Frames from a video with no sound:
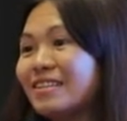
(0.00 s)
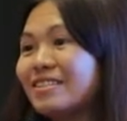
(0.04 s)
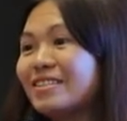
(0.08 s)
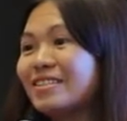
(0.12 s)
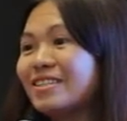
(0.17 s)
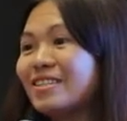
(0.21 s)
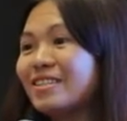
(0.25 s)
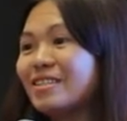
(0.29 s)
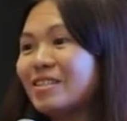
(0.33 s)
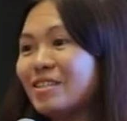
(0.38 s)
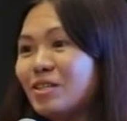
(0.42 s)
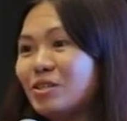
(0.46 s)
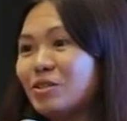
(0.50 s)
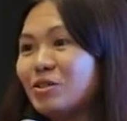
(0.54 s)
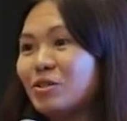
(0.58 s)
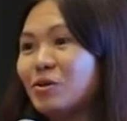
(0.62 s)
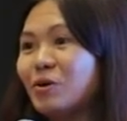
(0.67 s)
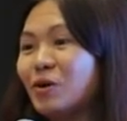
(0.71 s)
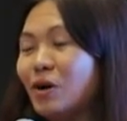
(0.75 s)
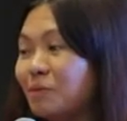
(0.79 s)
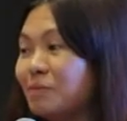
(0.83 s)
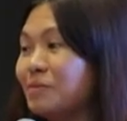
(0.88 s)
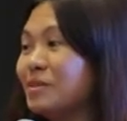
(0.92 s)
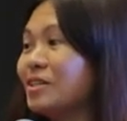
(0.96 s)
We hope that
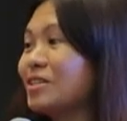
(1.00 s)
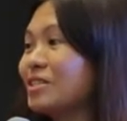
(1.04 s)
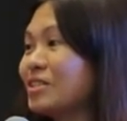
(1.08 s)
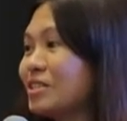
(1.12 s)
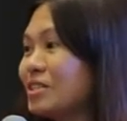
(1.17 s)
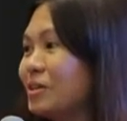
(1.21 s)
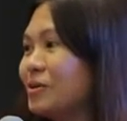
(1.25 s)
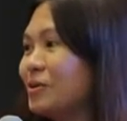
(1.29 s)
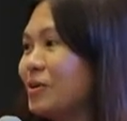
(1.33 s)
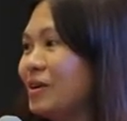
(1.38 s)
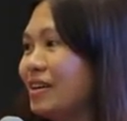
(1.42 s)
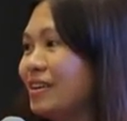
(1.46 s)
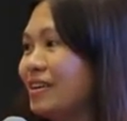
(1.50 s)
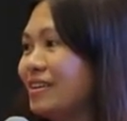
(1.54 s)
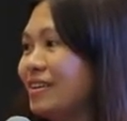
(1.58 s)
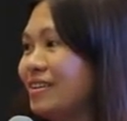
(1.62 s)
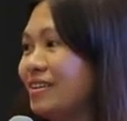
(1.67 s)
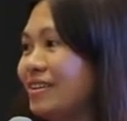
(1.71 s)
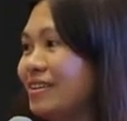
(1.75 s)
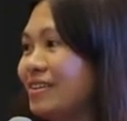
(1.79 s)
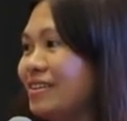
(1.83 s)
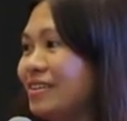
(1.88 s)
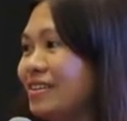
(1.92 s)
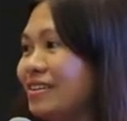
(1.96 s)
someday we will
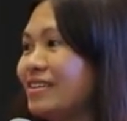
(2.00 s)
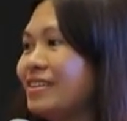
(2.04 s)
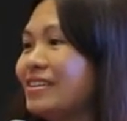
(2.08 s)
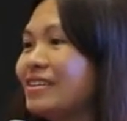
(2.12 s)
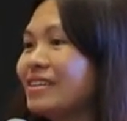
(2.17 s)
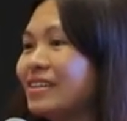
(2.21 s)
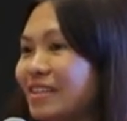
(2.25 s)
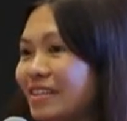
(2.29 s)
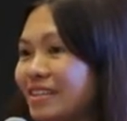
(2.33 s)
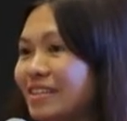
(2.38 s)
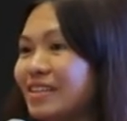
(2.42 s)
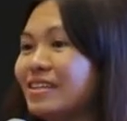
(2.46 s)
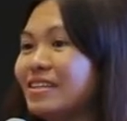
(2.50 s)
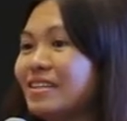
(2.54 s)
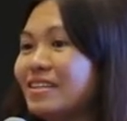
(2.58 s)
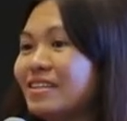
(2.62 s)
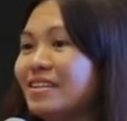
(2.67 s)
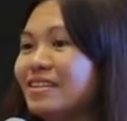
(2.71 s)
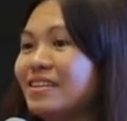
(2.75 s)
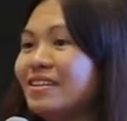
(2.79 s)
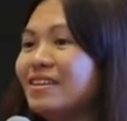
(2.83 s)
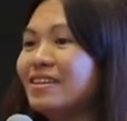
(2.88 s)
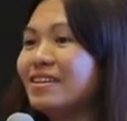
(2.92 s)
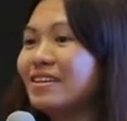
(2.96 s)
achieve
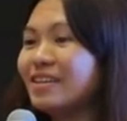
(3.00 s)
qualitative